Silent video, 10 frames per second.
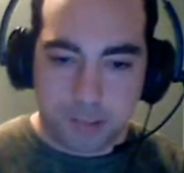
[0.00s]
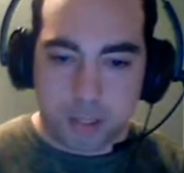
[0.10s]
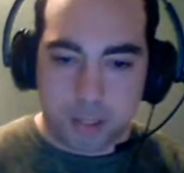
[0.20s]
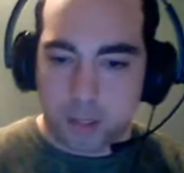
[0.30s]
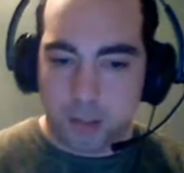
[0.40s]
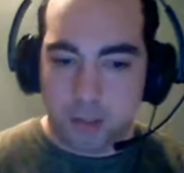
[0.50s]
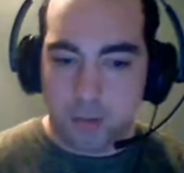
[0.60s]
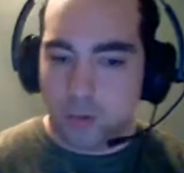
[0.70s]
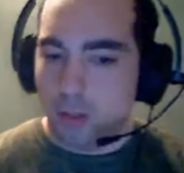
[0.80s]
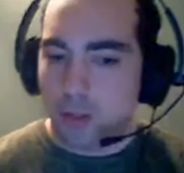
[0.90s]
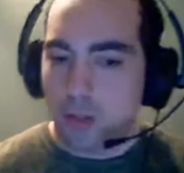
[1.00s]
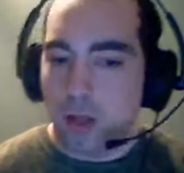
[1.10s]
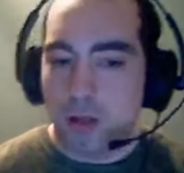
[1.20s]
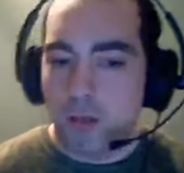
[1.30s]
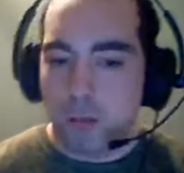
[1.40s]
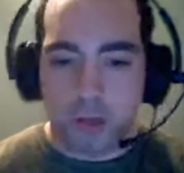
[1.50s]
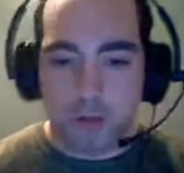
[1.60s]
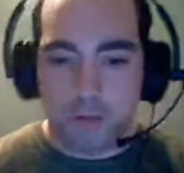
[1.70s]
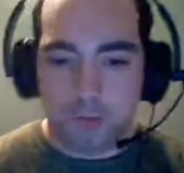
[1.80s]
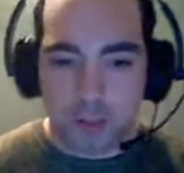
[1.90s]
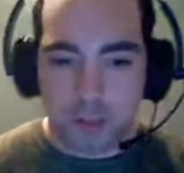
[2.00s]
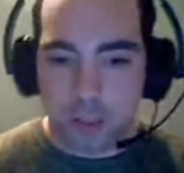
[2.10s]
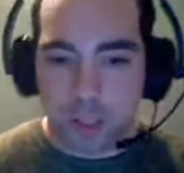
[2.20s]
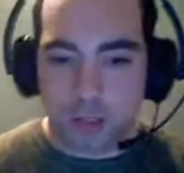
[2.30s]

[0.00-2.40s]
you can climb with a feats check.